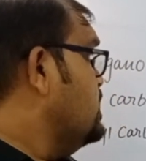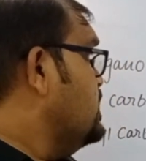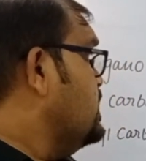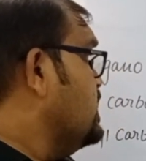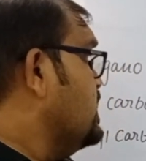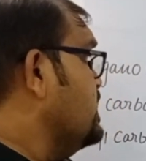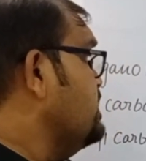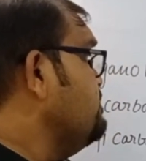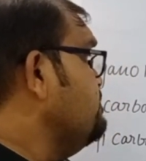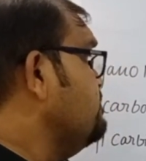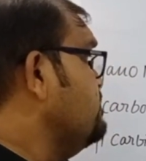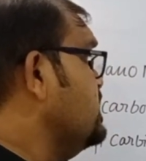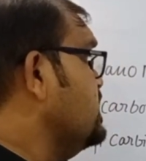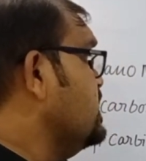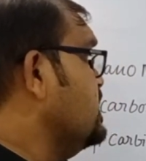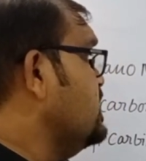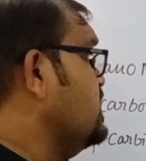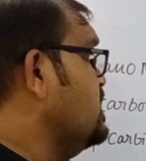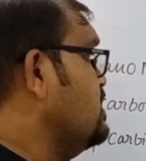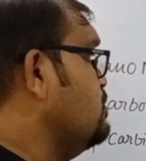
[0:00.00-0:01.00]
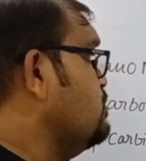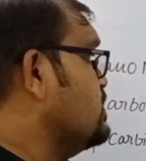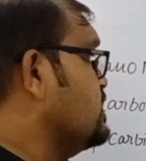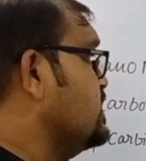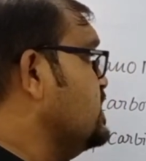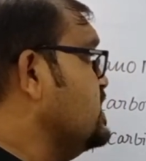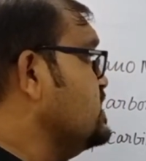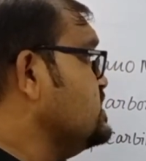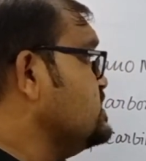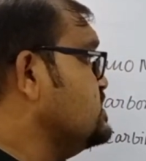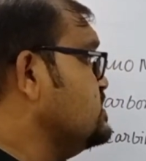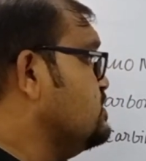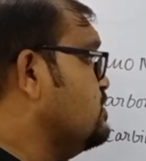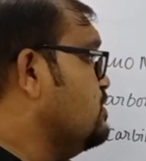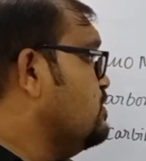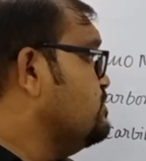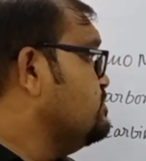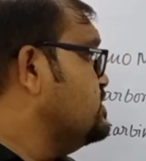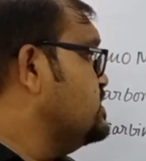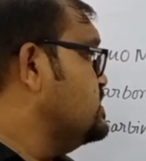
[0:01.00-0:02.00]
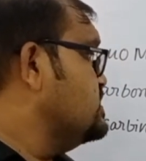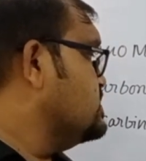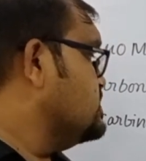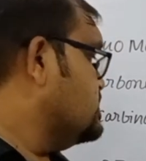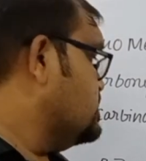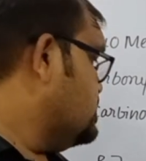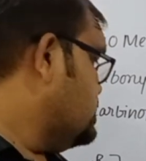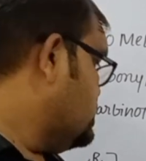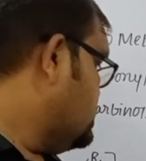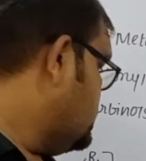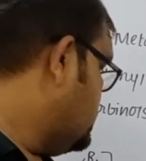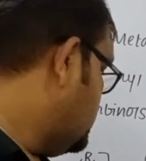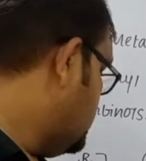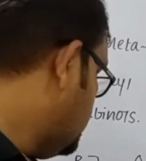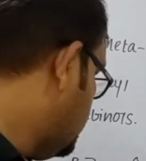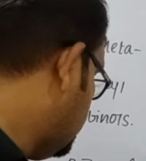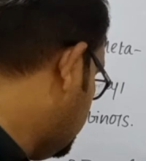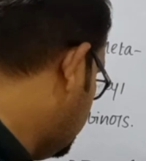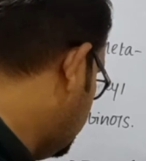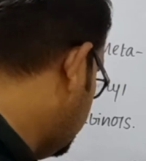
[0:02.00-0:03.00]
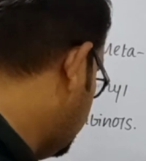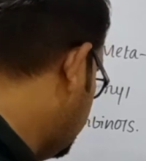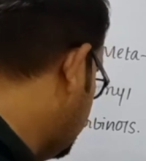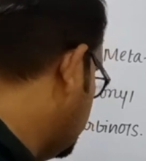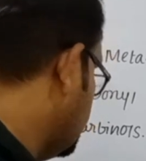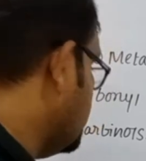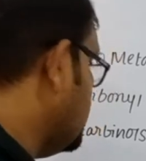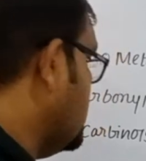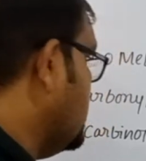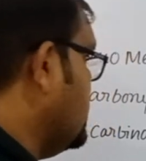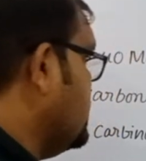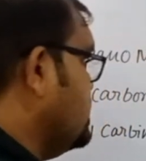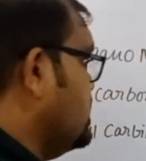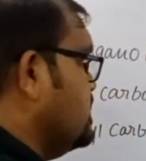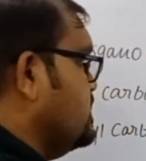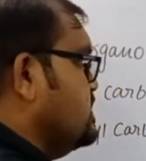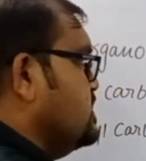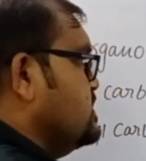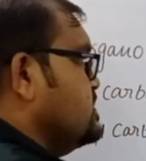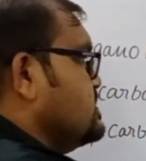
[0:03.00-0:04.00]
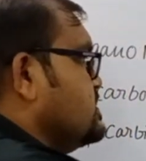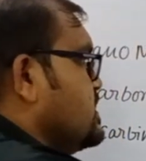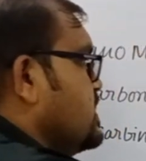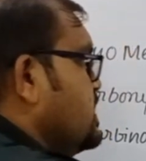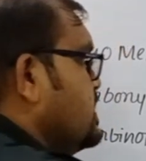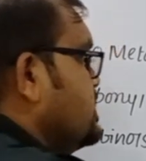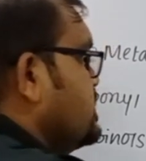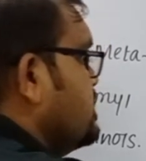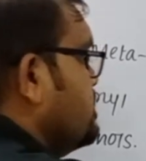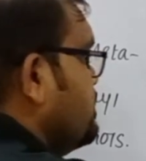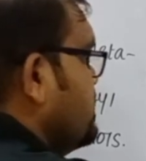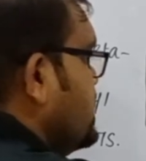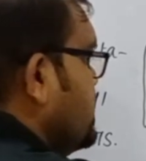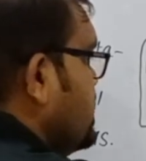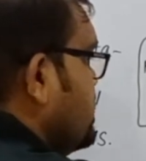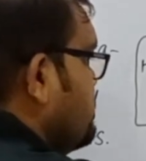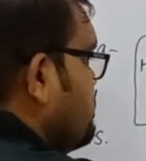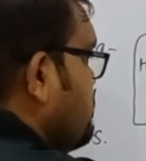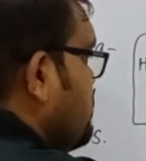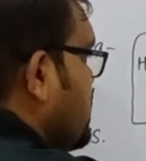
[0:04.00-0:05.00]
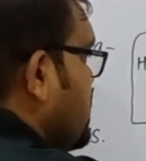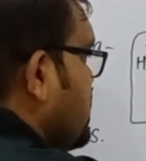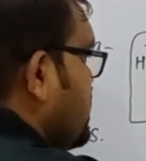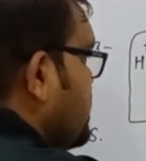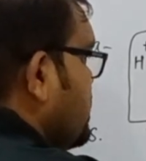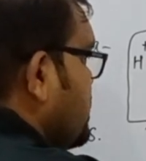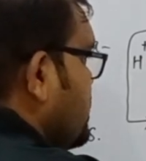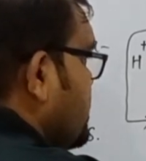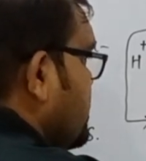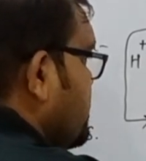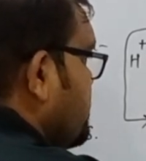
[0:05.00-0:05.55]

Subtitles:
if we carried out reaction of this say this intermediate 1